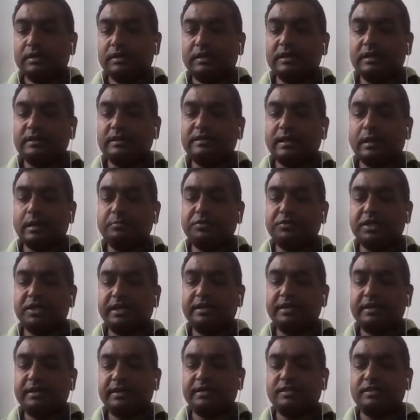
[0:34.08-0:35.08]
This
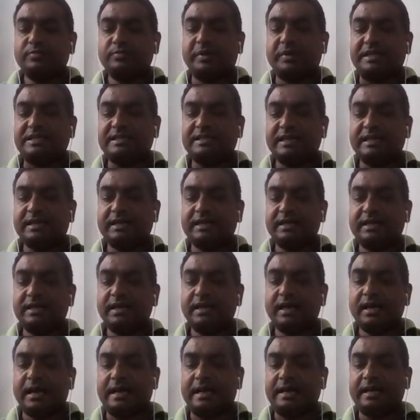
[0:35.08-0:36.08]
subject is
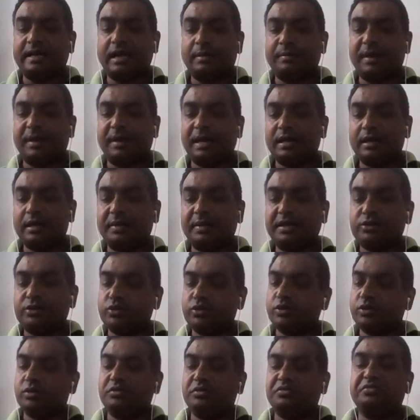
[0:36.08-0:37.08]
basically an
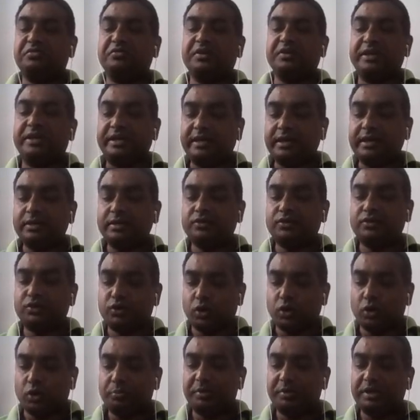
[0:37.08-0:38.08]
amalgamation of various
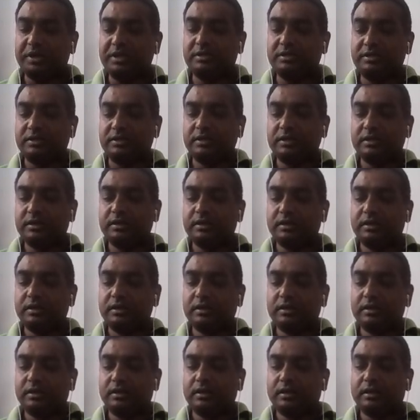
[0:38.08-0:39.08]
topics
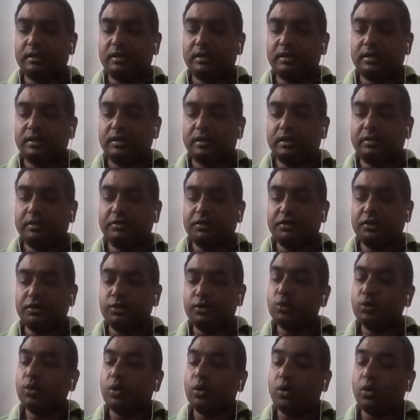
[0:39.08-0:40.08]

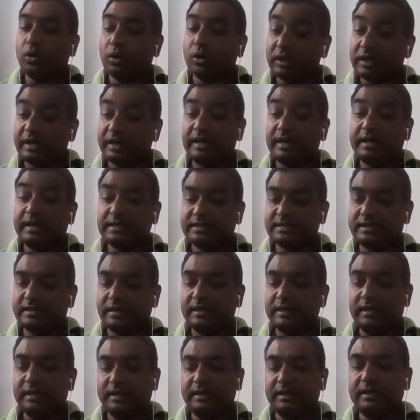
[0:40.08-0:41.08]
you already
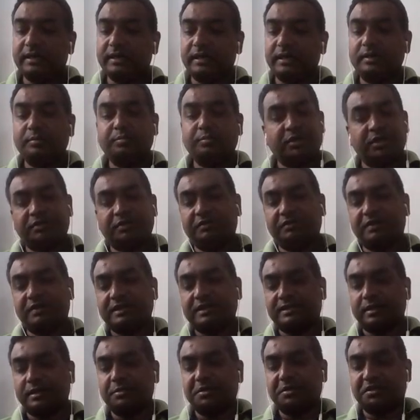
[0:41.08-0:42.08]
studied in
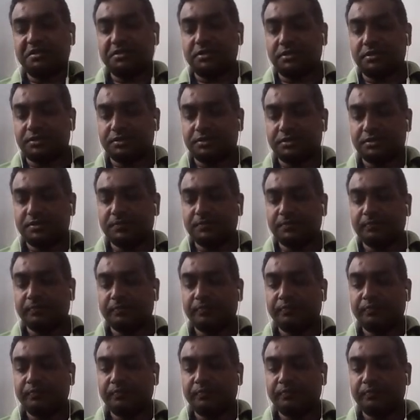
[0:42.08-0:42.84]
previous semesters.